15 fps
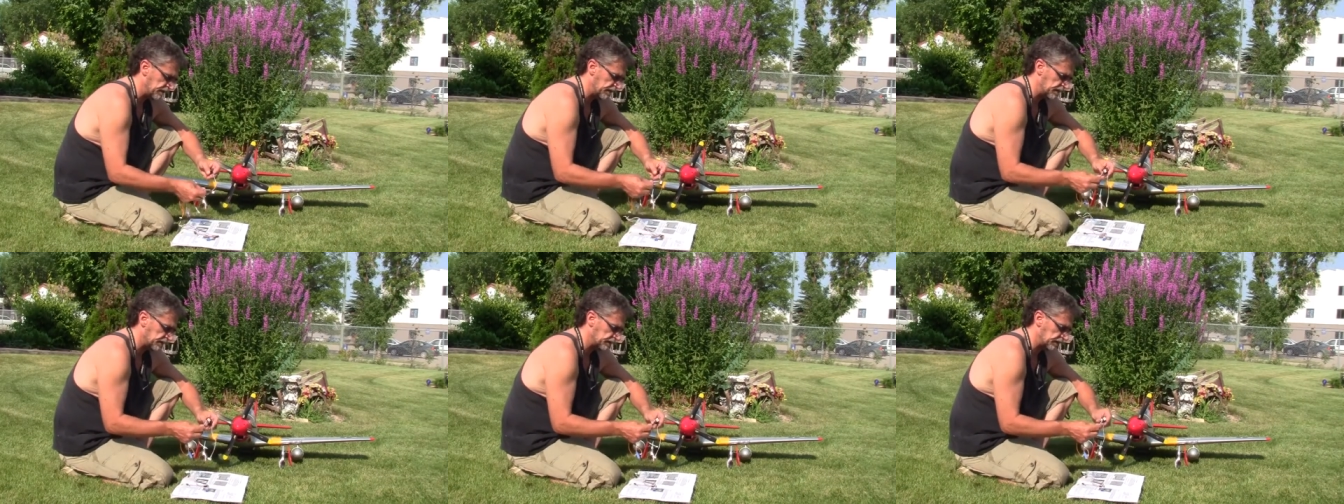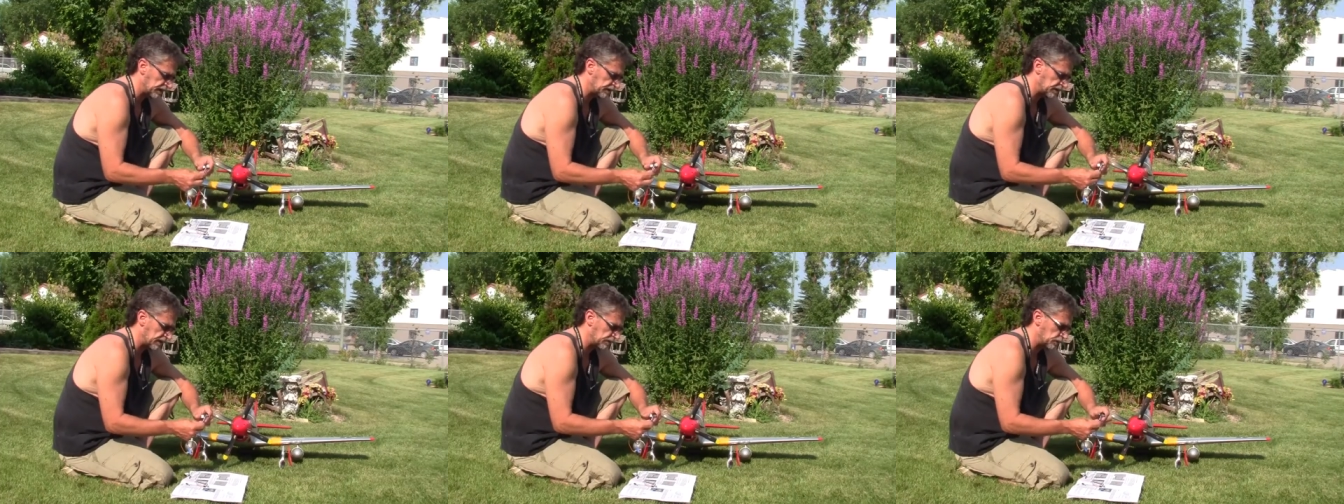because that
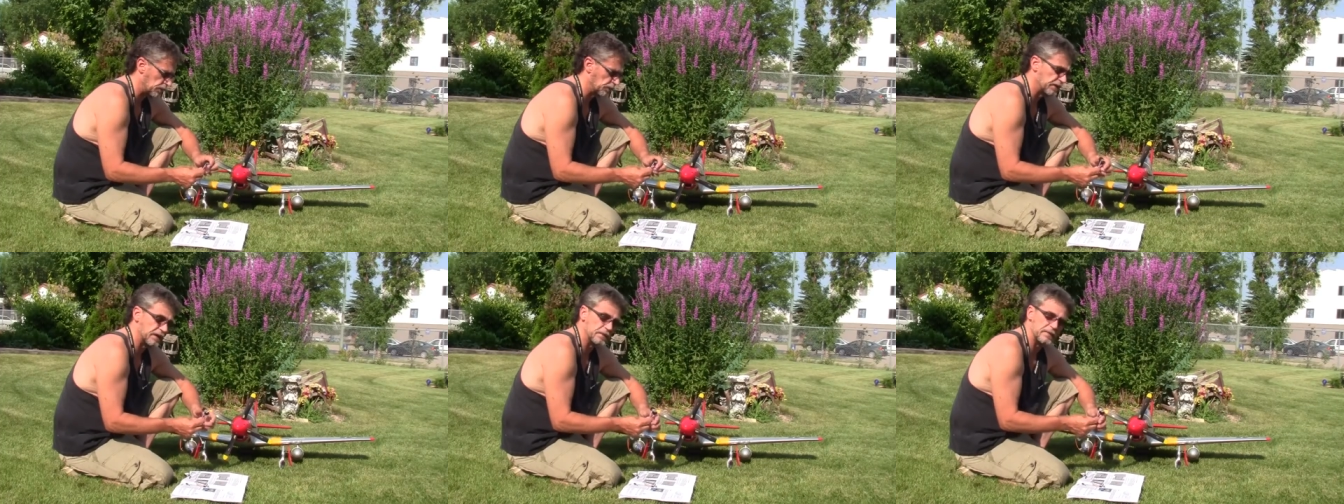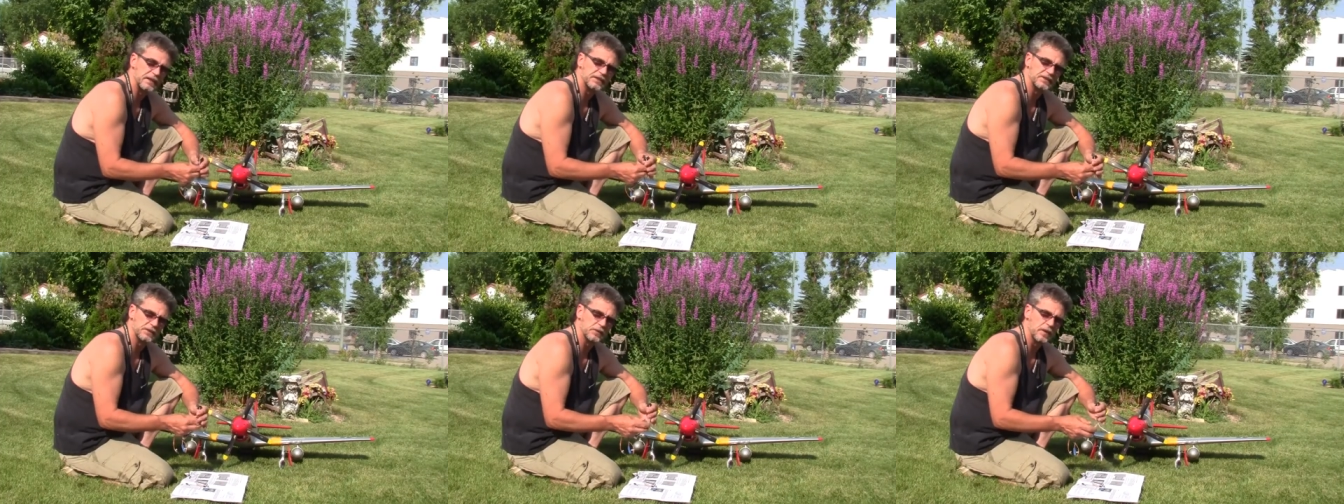that will really
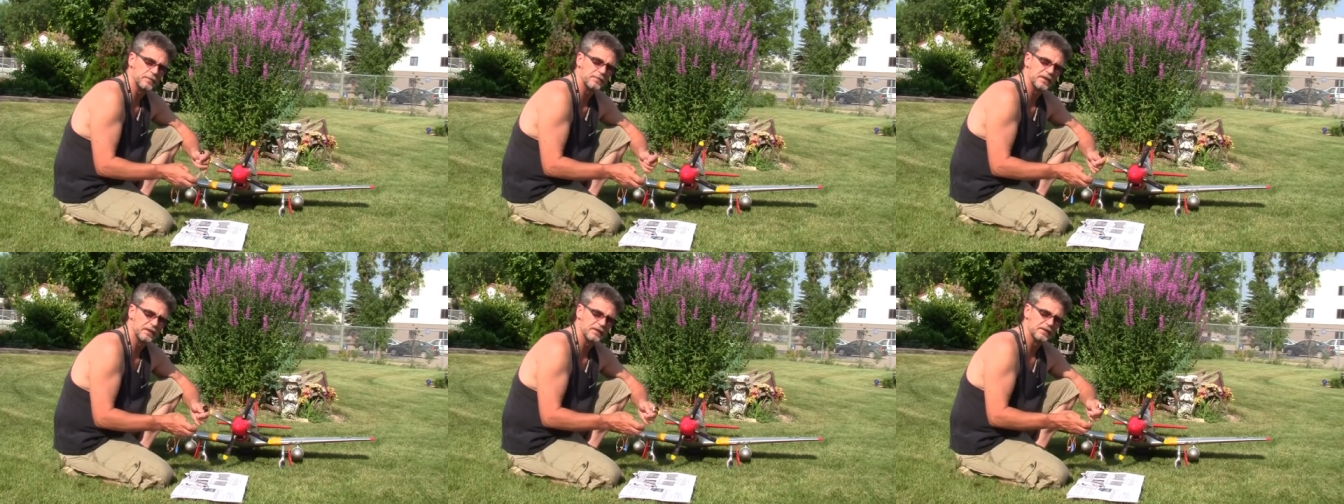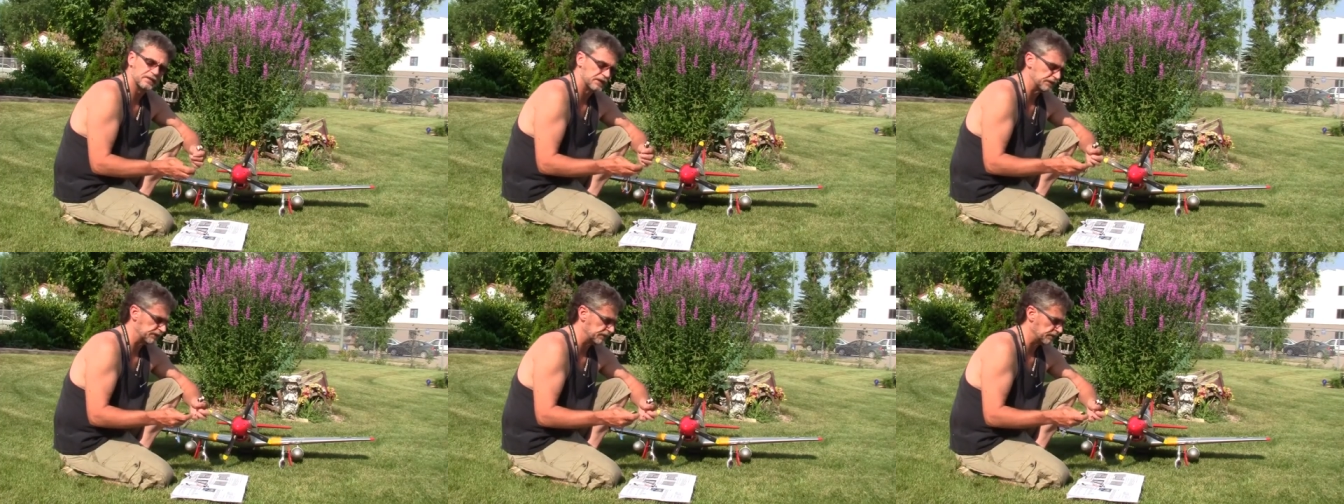mess you up
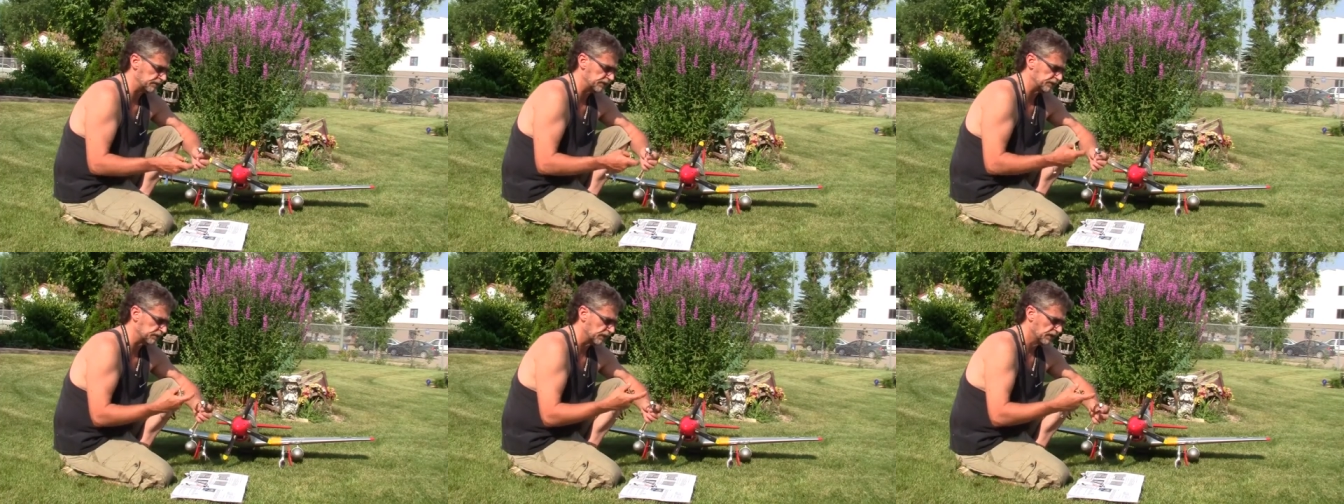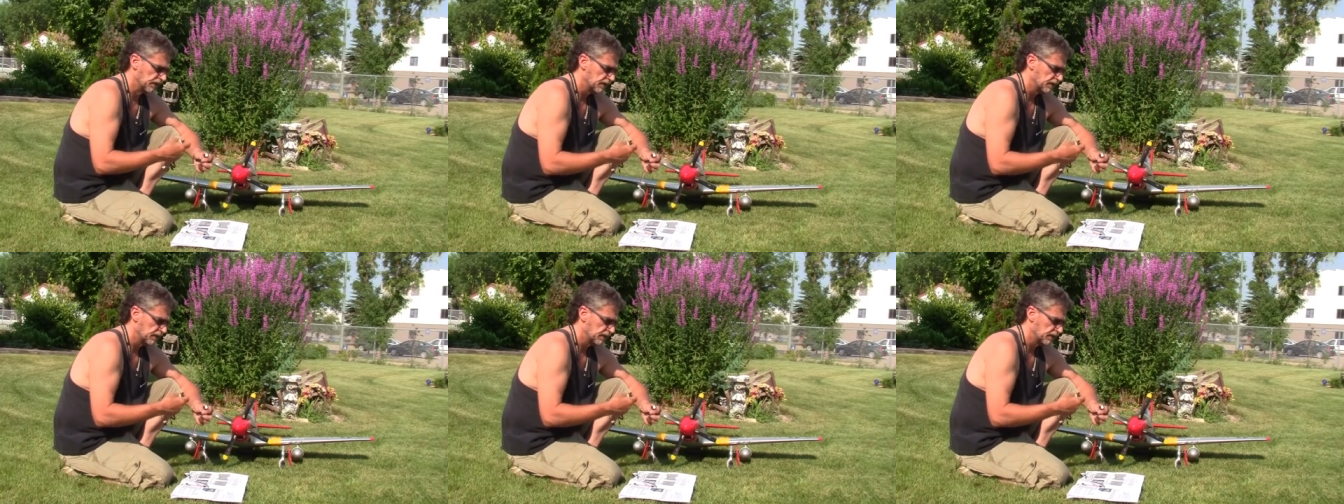because uh,